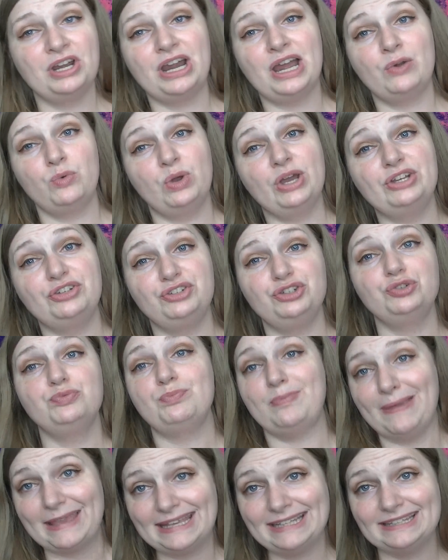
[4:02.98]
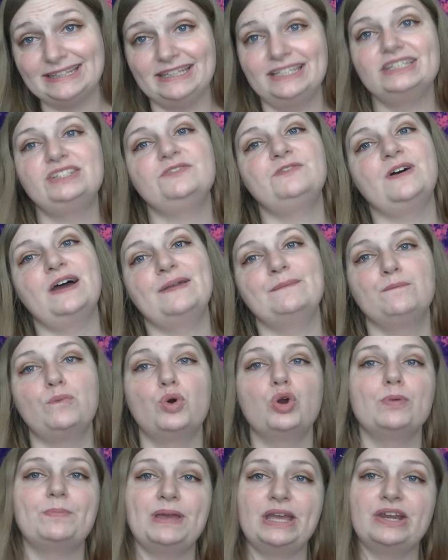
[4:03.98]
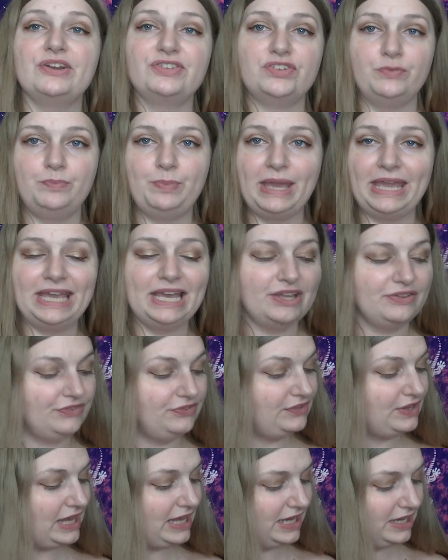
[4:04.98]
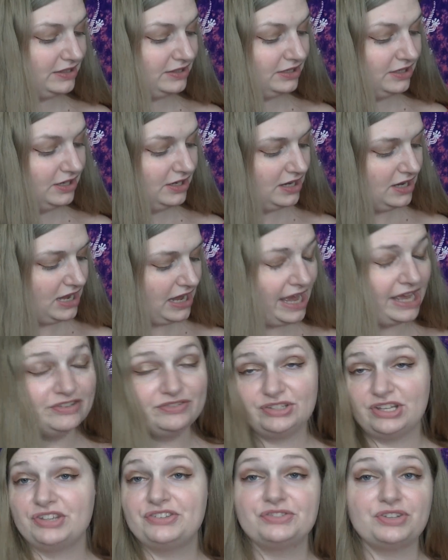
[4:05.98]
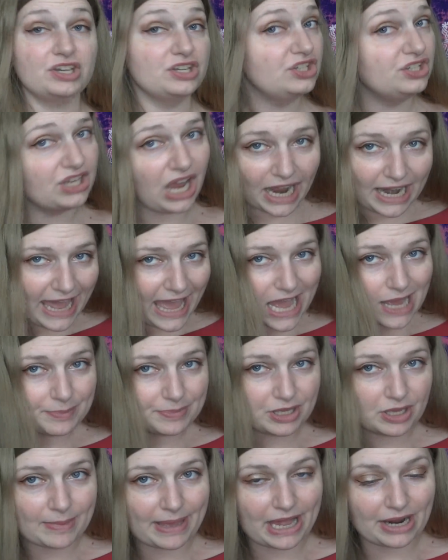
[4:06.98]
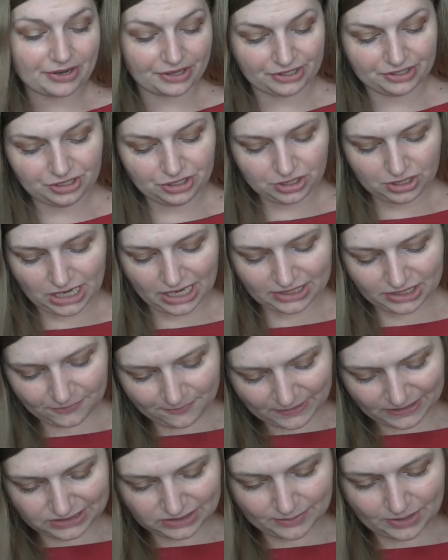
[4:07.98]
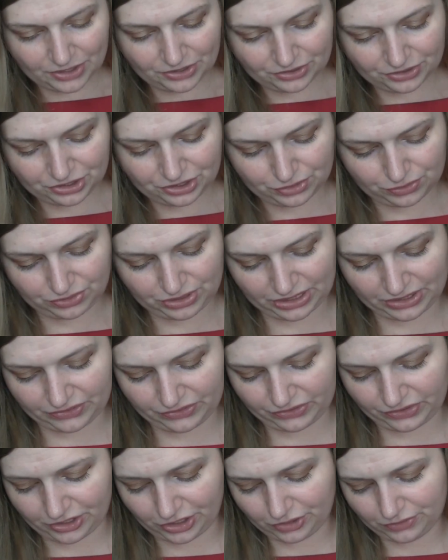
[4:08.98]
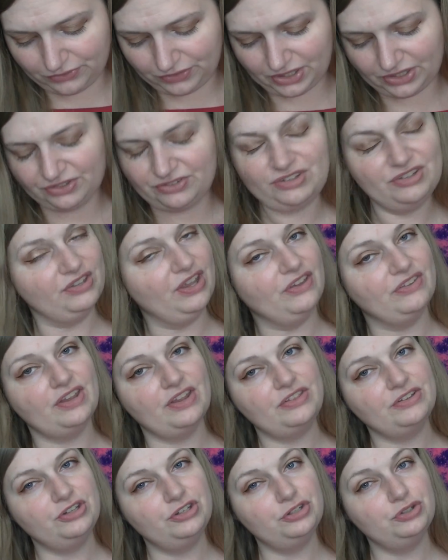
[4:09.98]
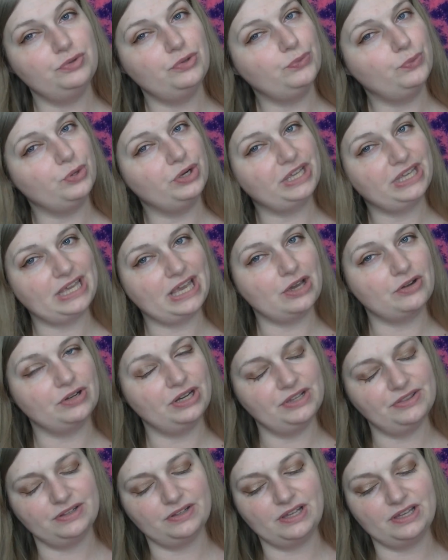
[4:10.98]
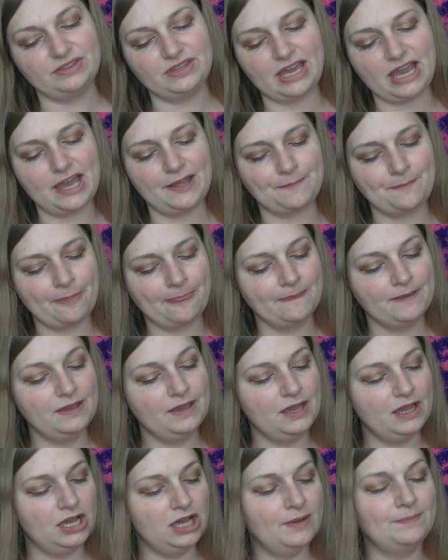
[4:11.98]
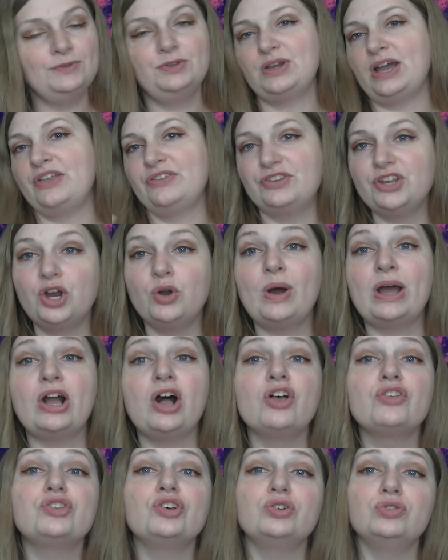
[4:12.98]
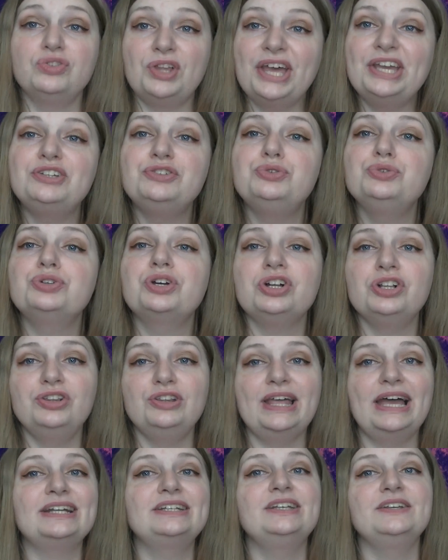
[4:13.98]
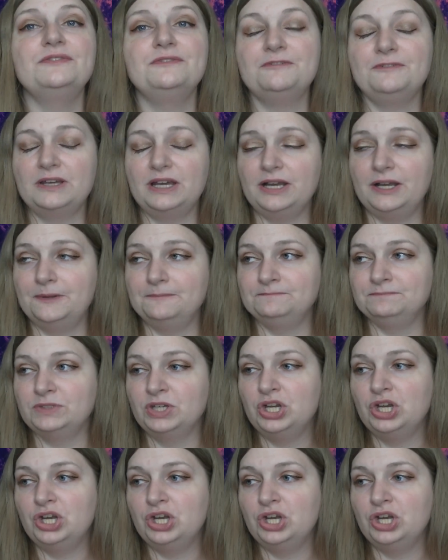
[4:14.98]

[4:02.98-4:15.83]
I went to mainly to find more pairs of pants and I'm just not happy about it. I did find some other cute things though. First, this has nothing to do with working out or anything like that. Um, you guys know I also like to collect um,